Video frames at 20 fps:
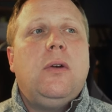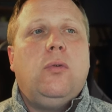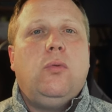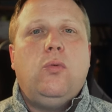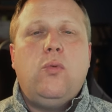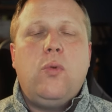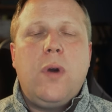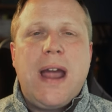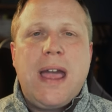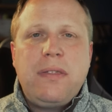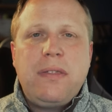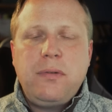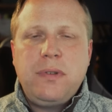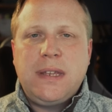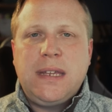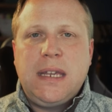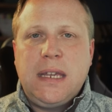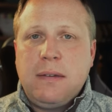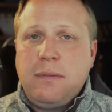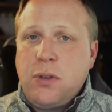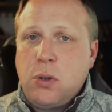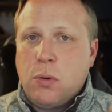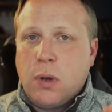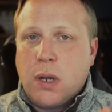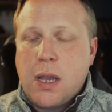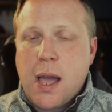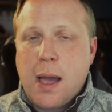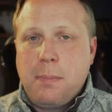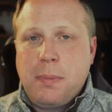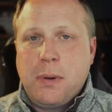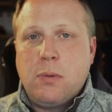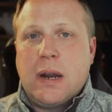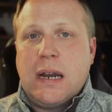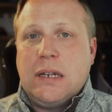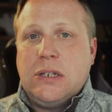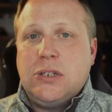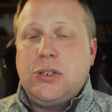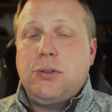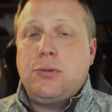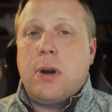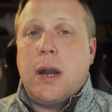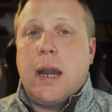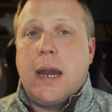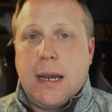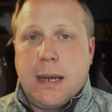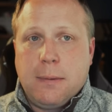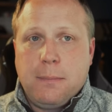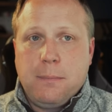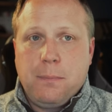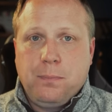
rather than give you a copyright strike,